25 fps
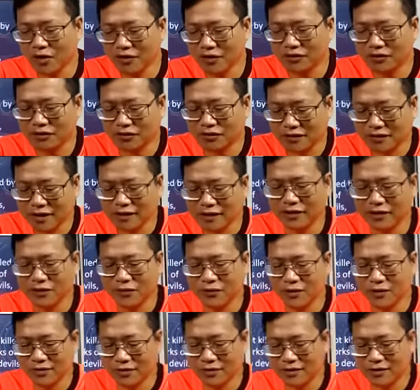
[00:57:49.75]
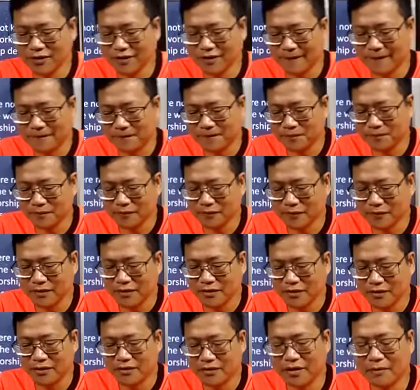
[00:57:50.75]
to tell you one thing.
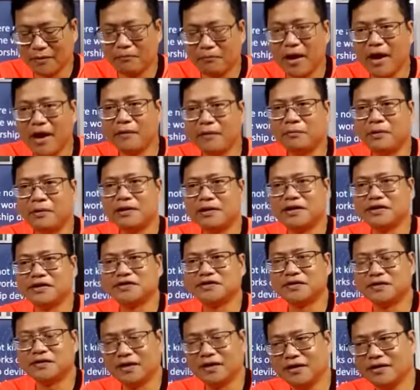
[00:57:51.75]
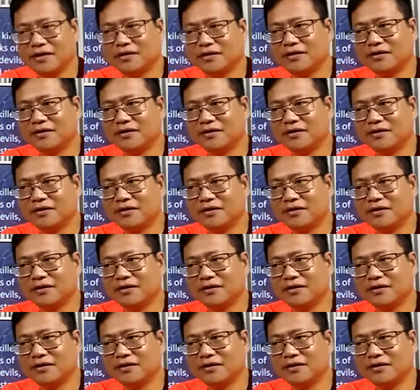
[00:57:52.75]
The Bible is real.